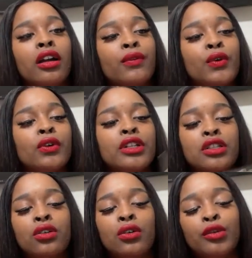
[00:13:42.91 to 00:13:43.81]
of course,
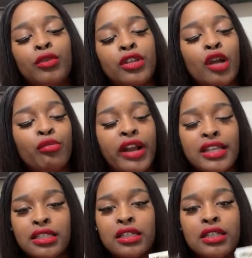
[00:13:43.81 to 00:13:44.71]
going with our
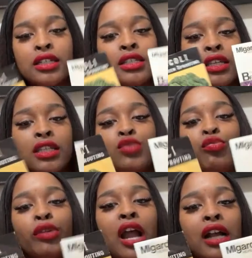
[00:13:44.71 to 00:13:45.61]
brassicas, is
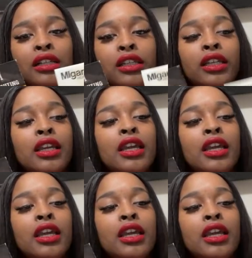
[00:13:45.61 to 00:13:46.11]
broccoli.